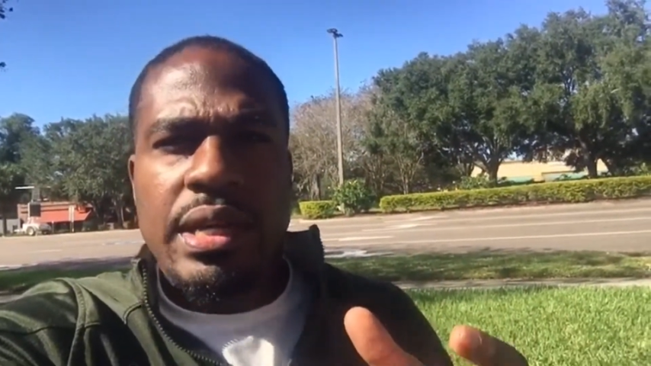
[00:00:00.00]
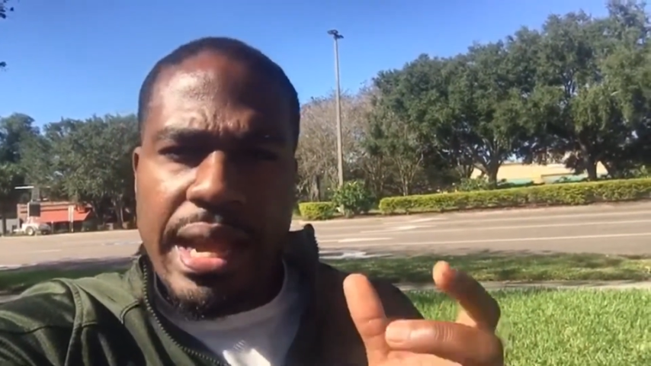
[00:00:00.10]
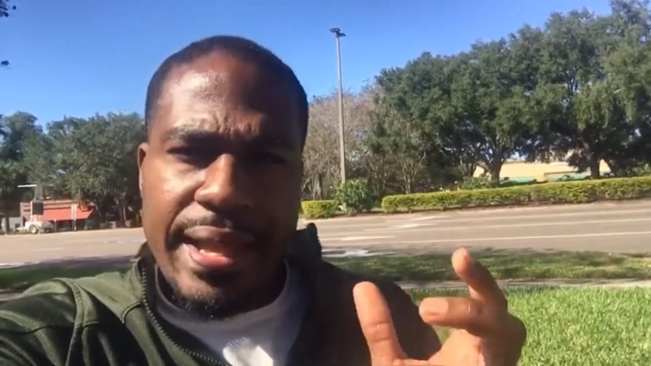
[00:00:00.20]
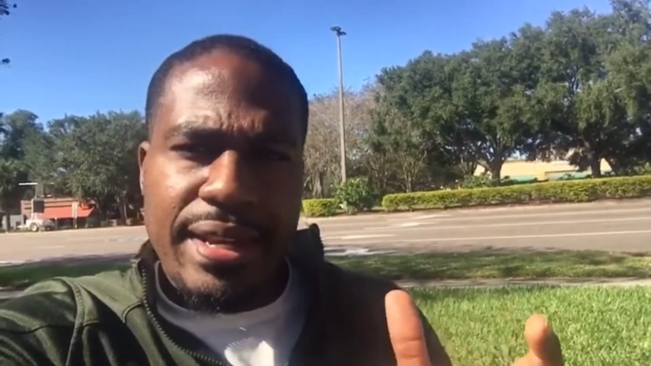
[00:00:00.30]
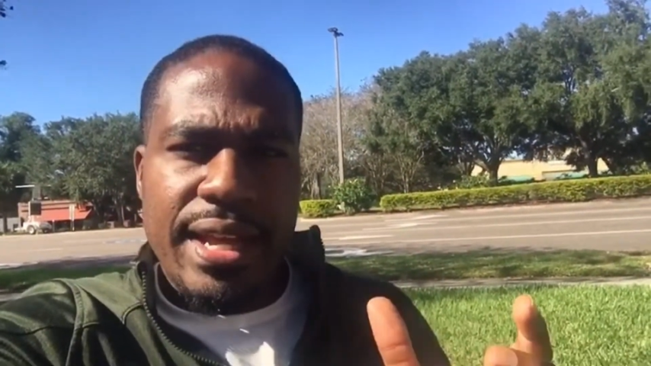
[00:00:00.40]

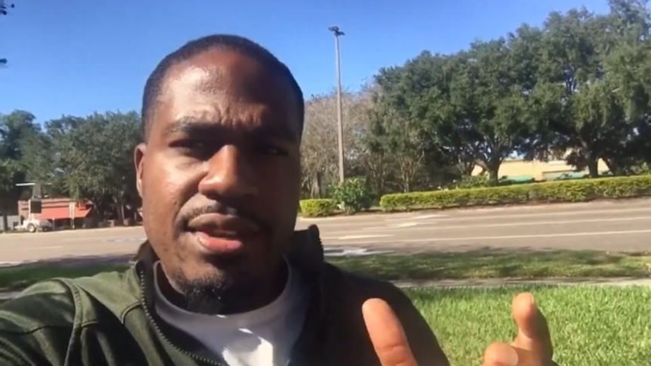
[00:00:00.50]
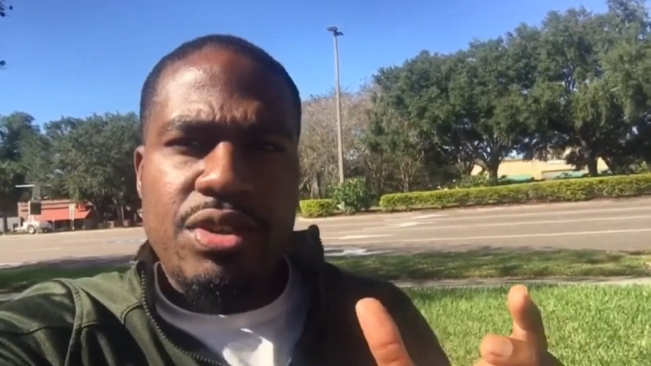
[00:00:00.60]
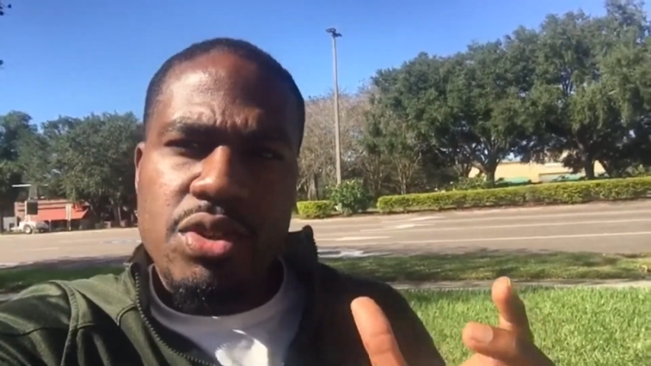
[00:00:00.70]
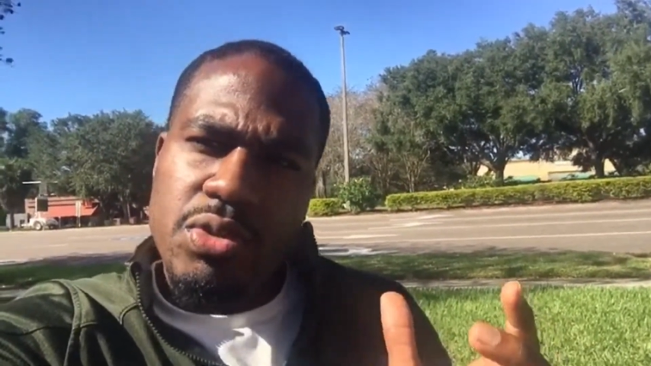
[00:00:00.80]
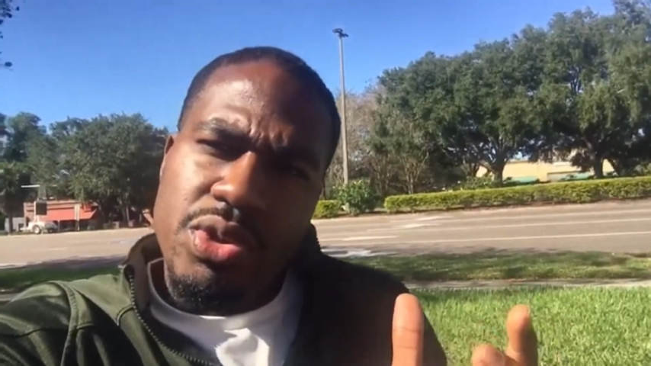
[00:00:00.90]
And then
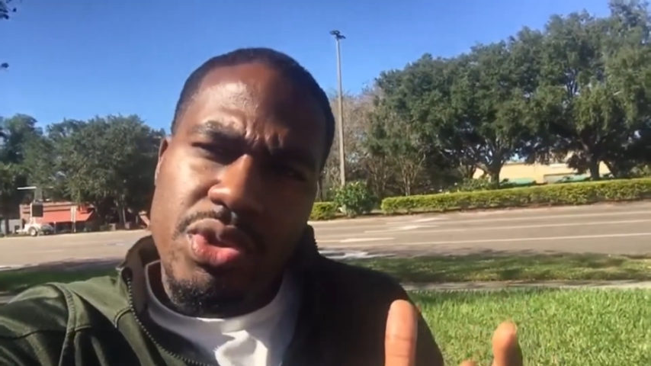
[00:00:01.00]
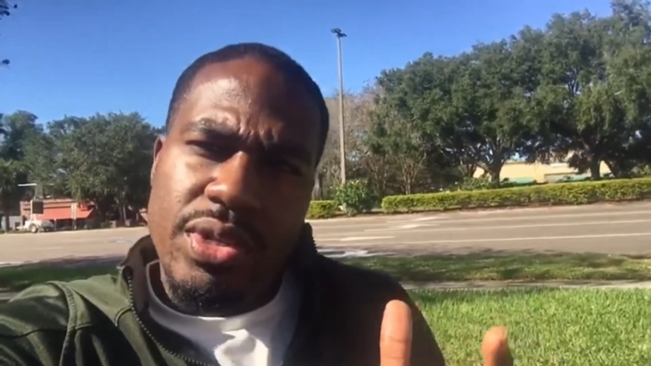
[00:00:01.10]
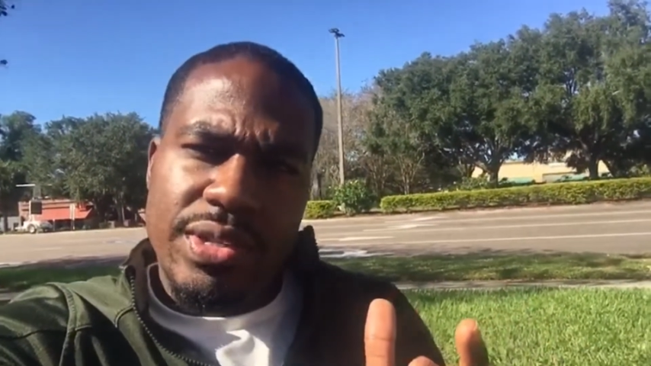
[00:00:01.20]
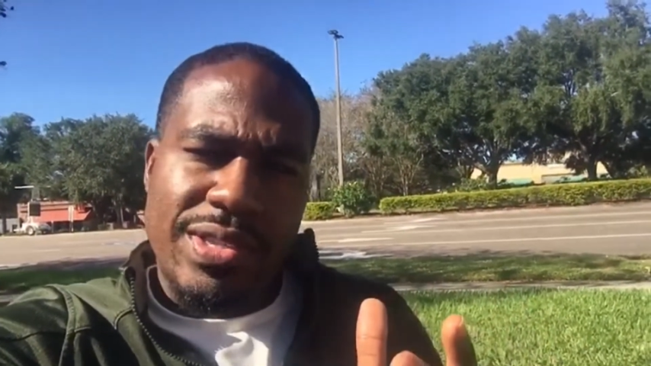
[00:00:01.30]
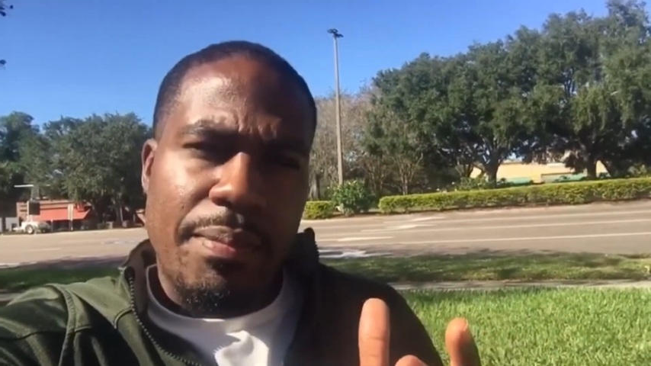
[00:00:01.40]
you
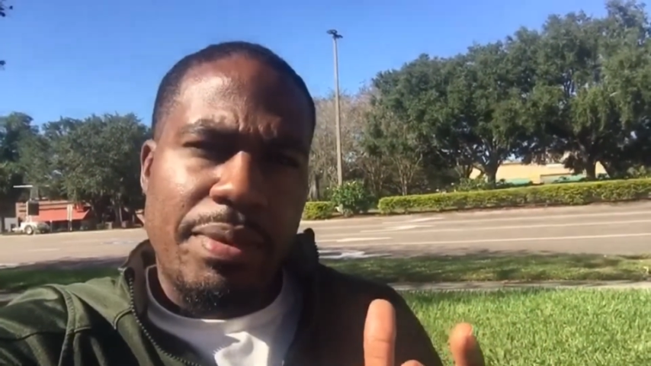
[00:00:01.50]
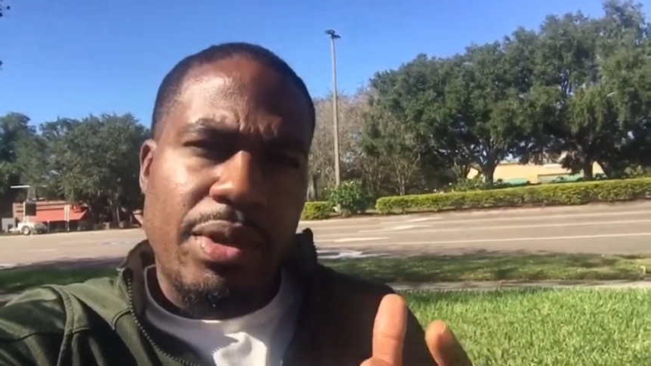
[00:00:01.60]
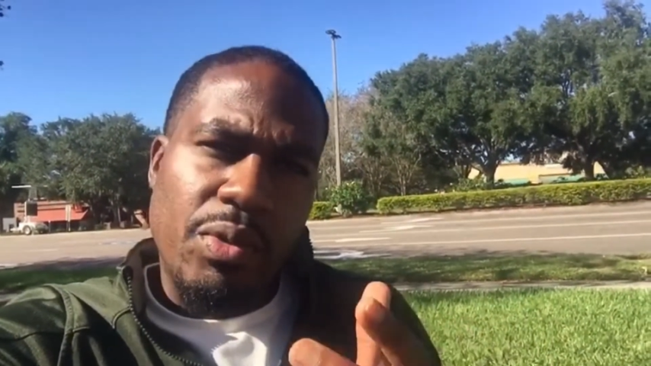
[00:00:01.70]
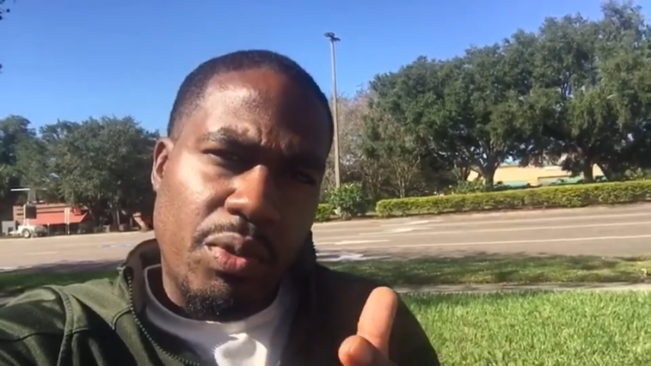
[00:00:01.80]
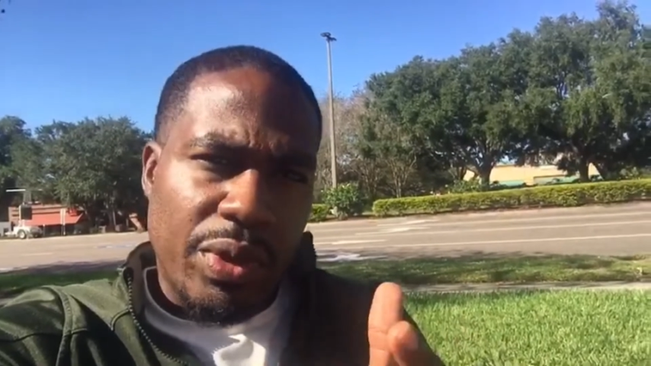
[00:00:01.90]
simply,
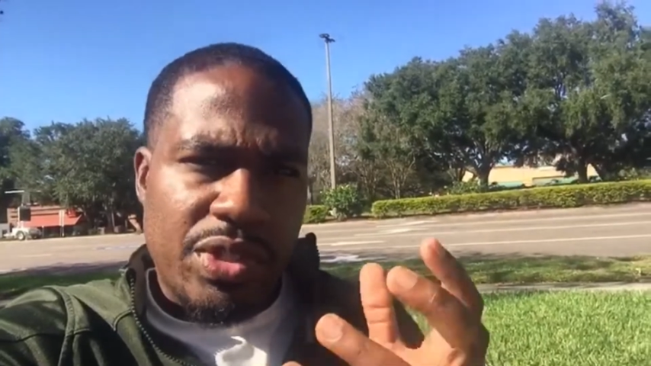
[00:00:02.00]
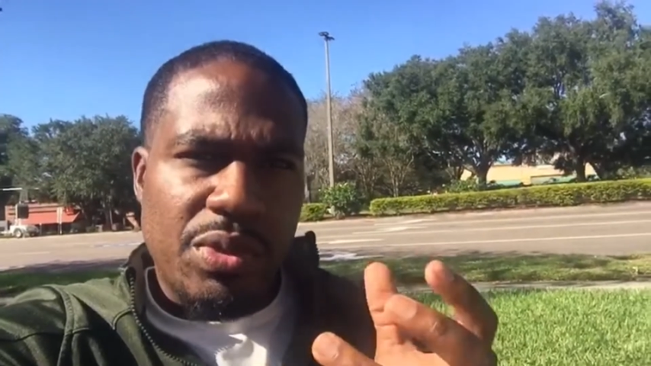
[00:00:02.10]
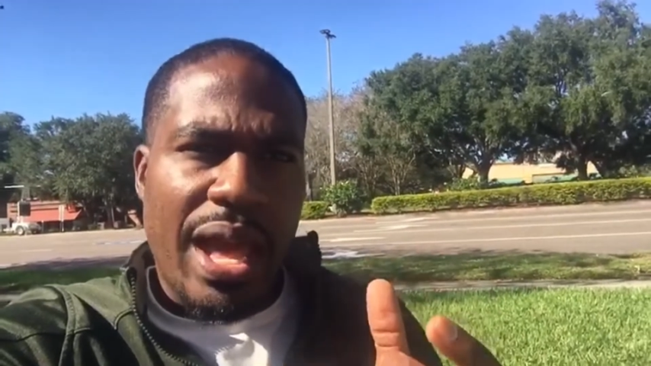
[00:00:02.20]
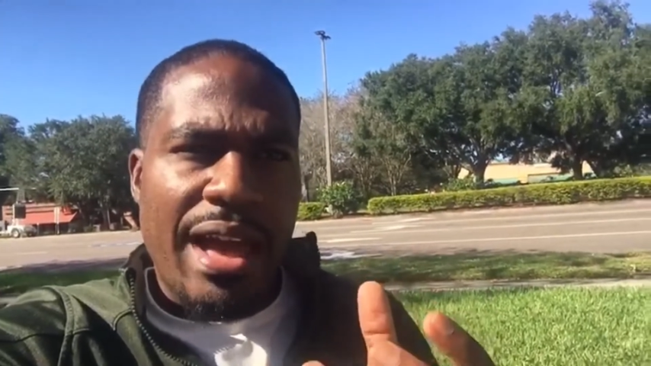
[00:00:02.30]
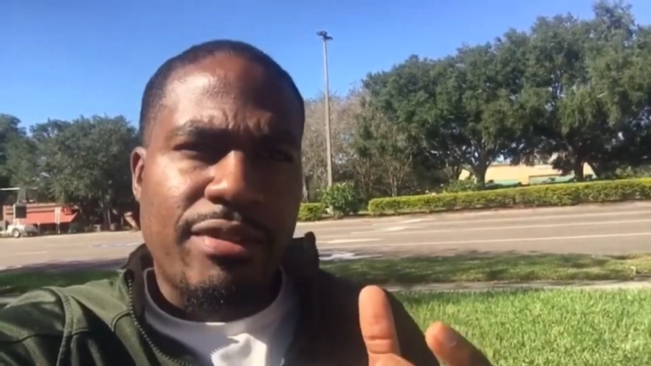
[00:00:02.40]
once you
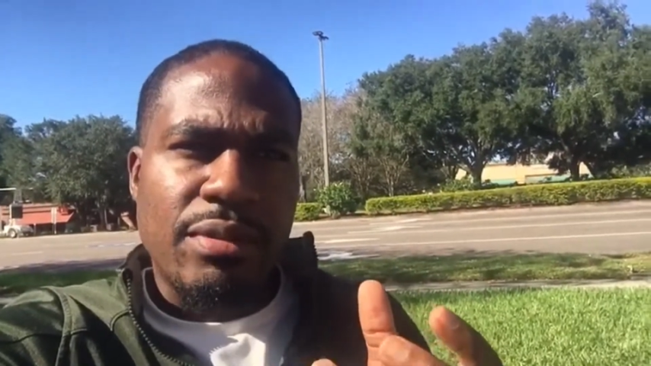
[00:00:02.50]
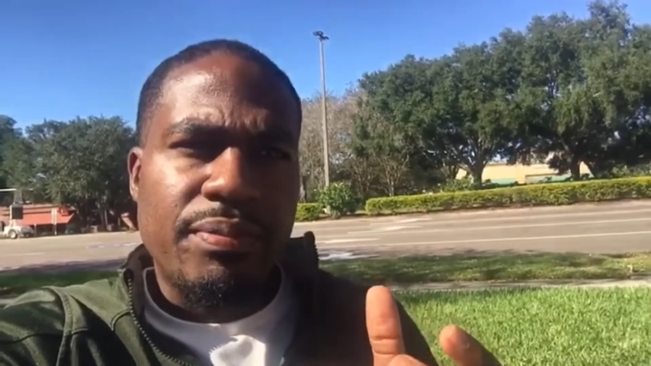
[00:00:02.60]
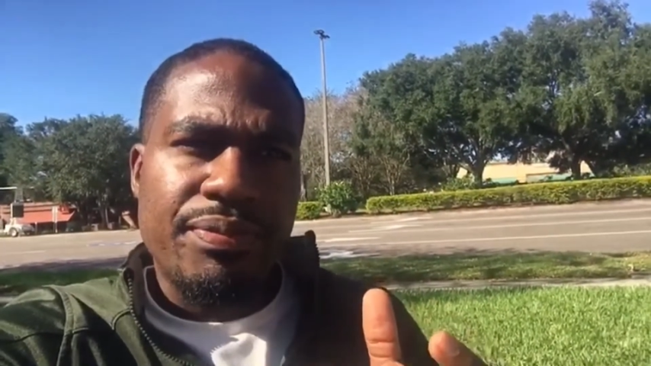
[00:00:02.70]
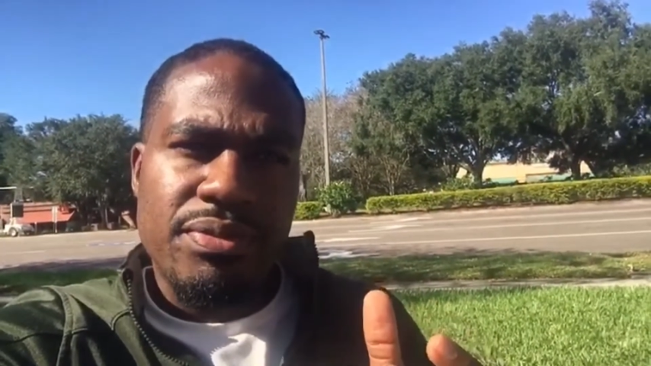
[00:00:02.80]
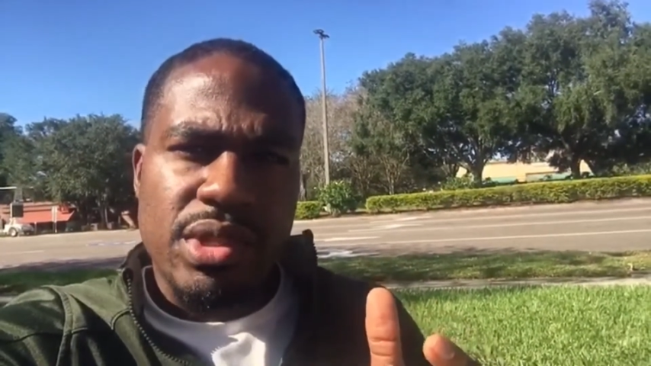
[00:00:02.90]
have them,
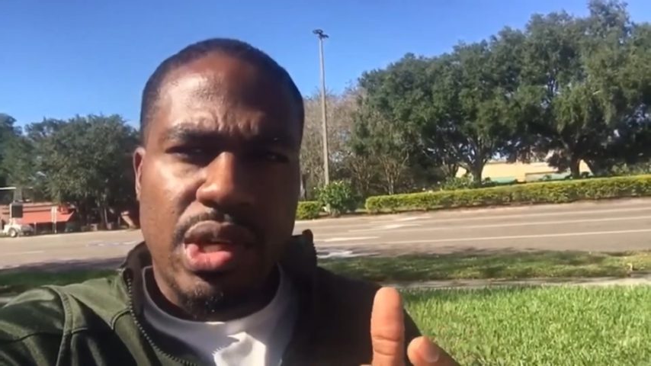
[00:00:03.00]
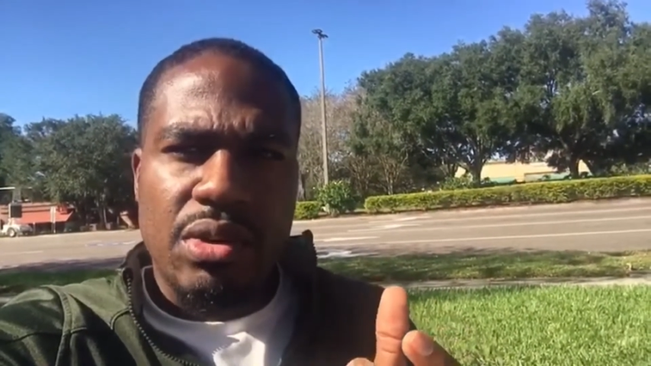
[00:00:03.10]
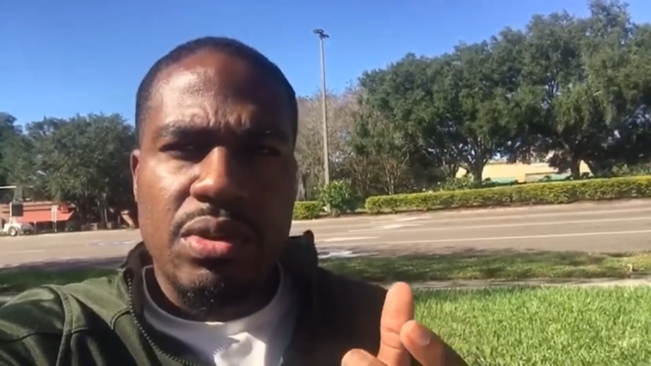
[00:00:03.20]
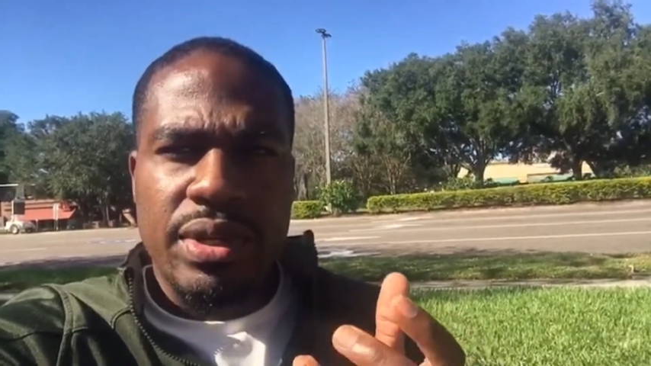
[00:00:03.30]
you know,